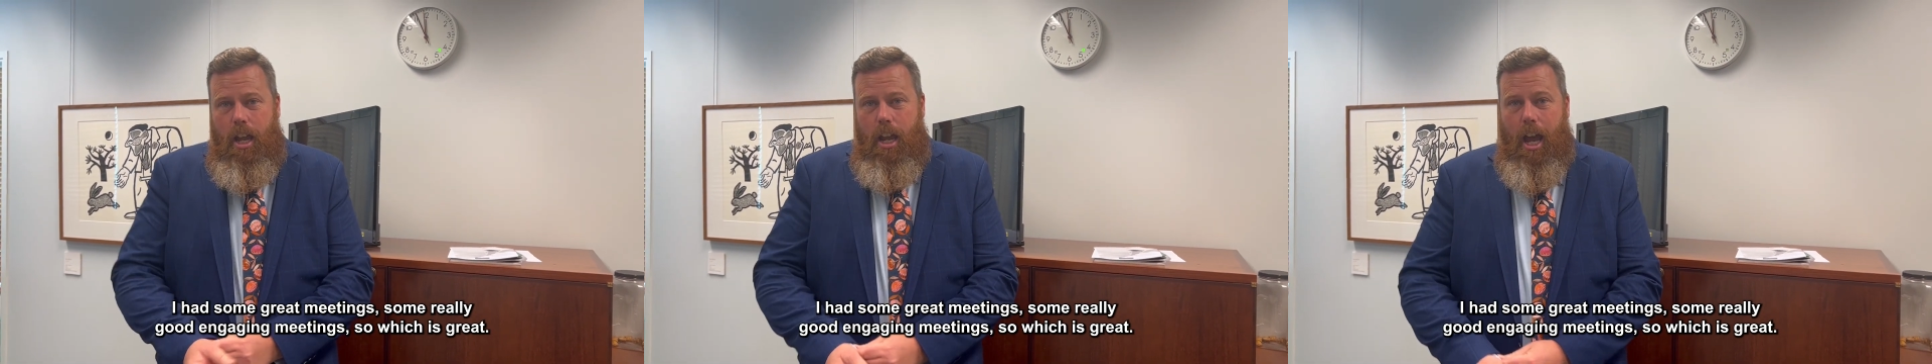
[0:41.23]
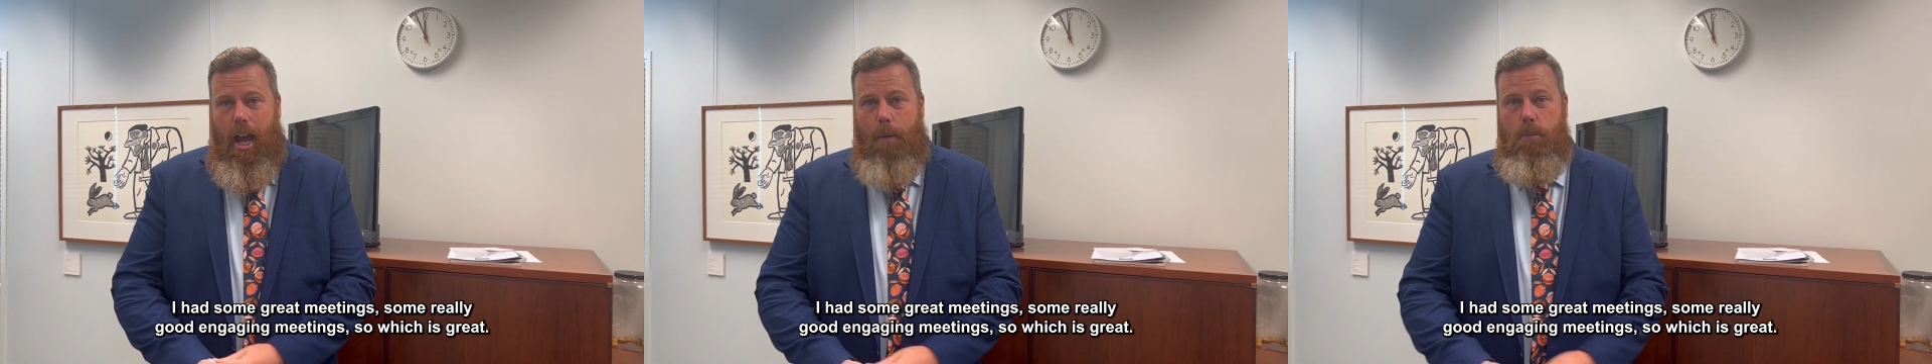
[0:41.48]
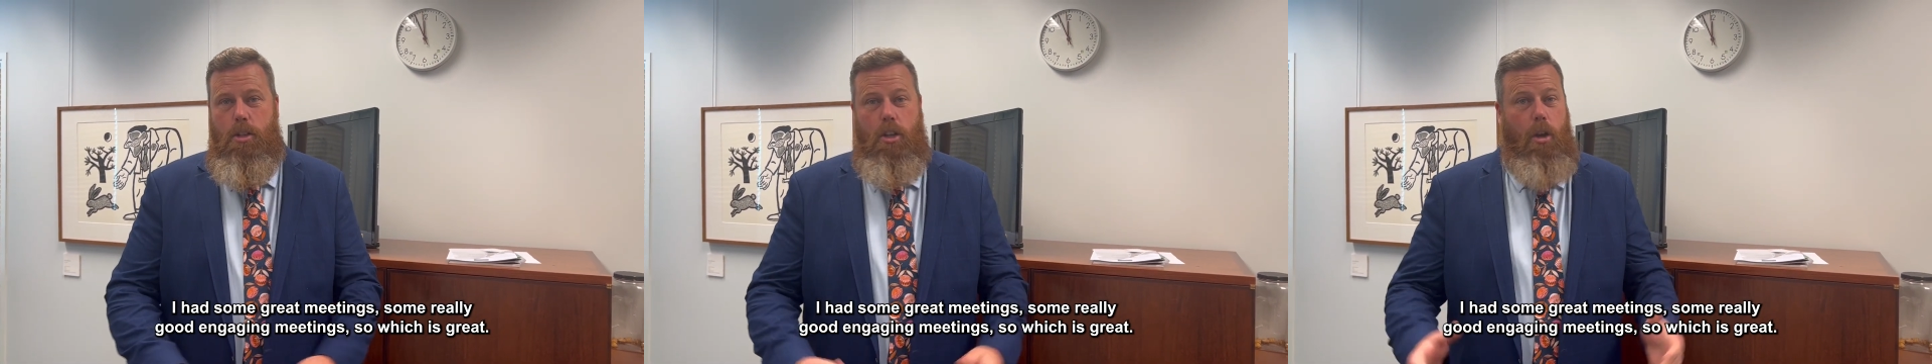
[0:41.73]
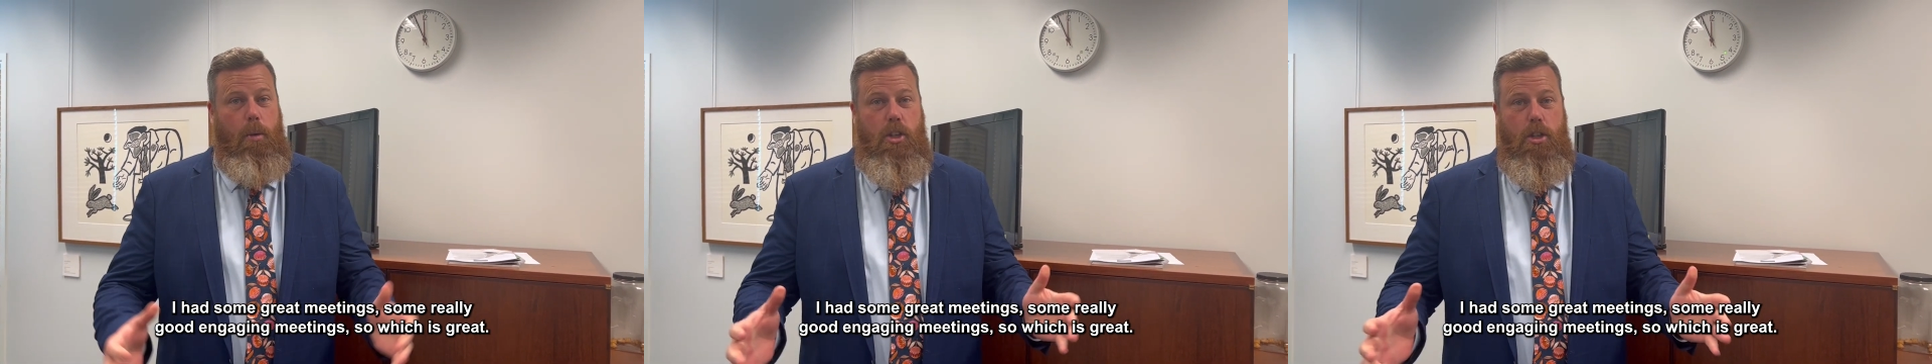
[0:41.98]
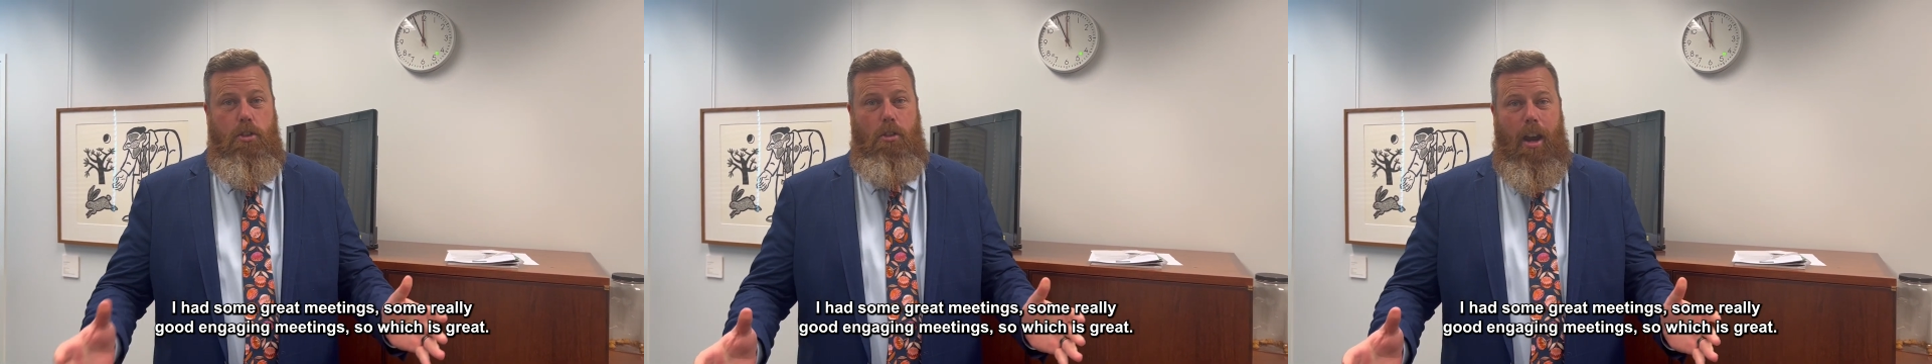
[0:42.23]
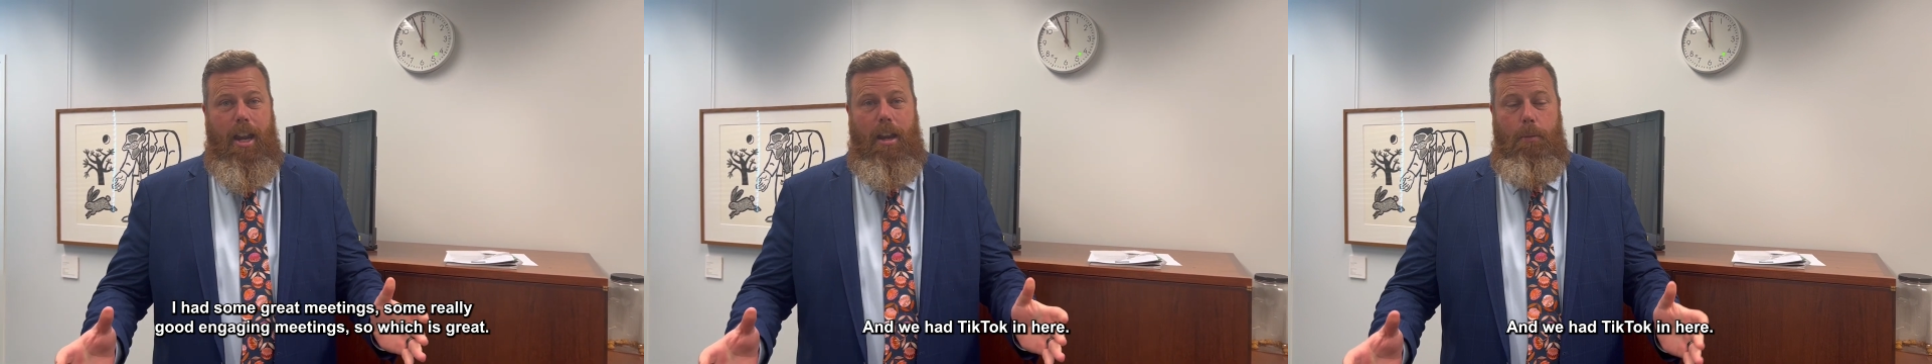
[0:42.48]
um, so which is
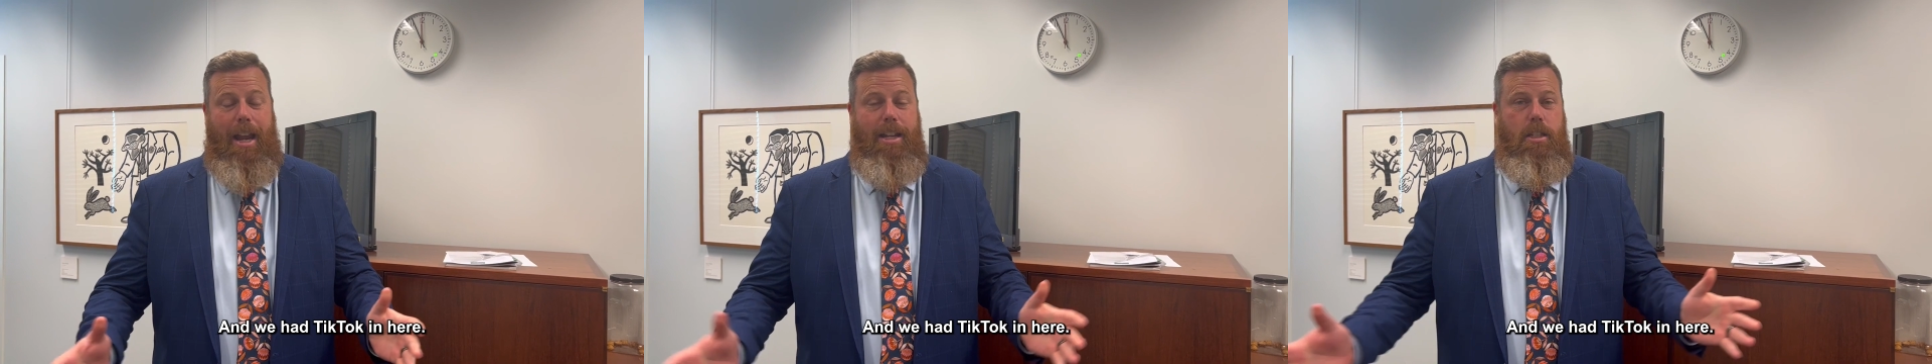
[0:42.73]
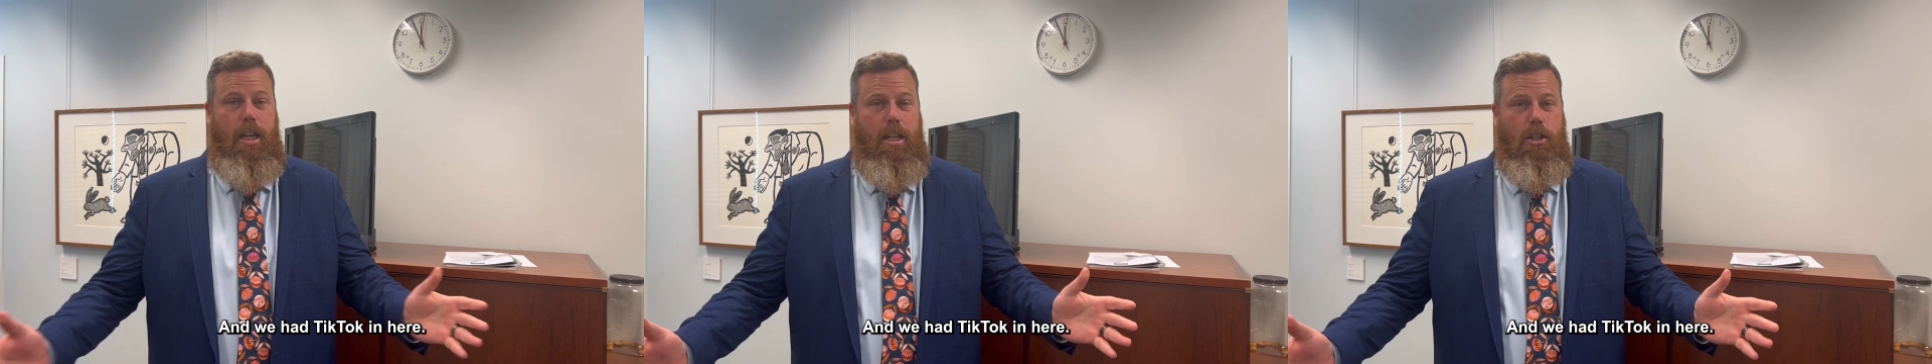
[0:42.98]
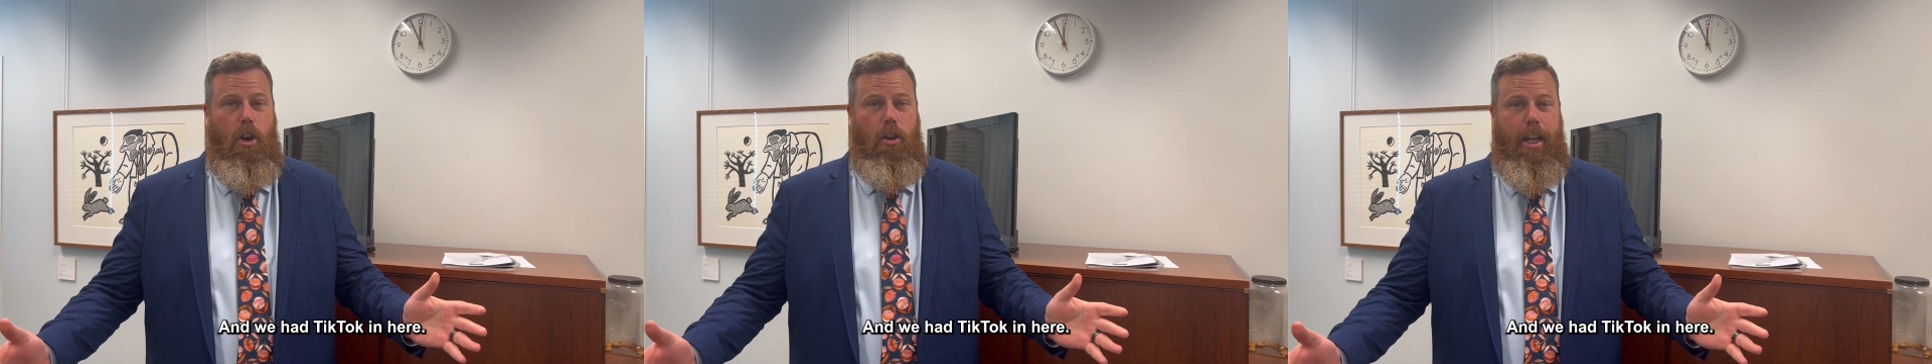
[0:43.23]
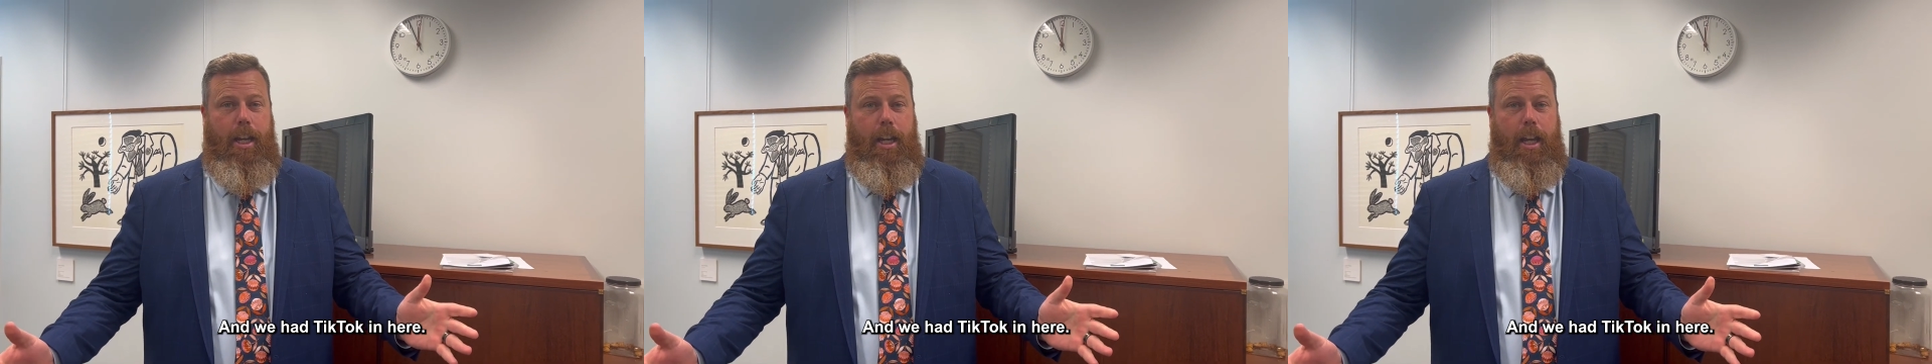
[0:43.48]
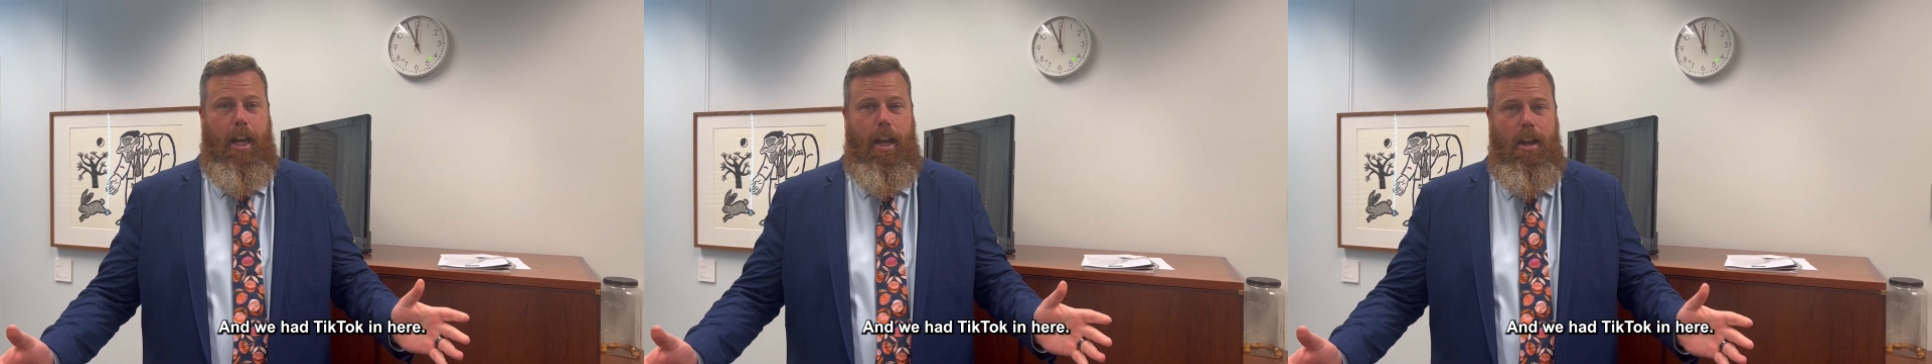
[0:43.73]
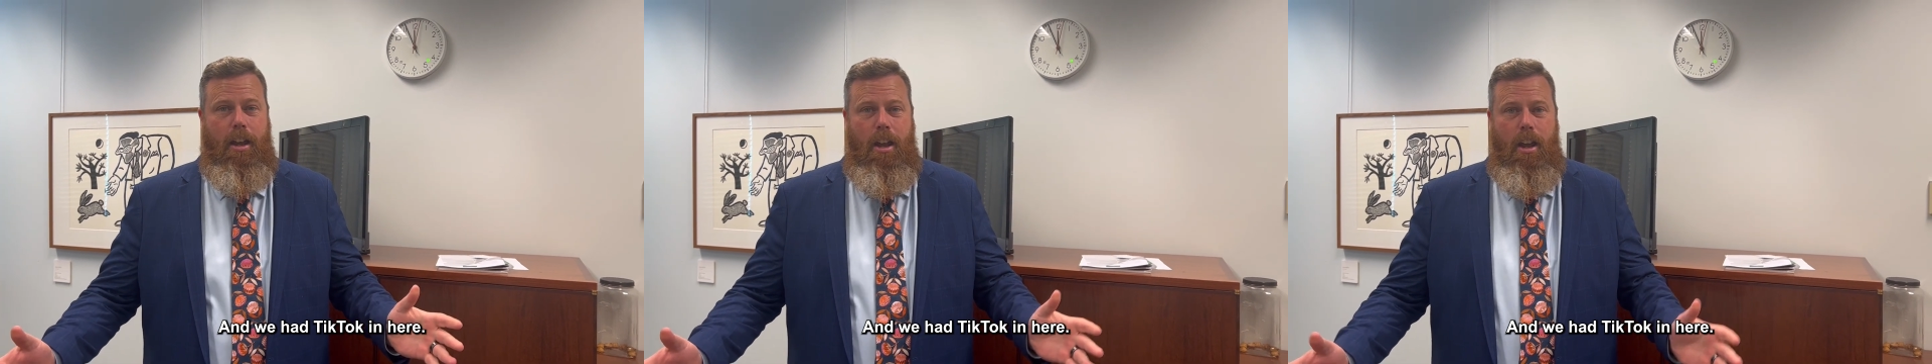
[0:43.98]
great. We had TikTok in here,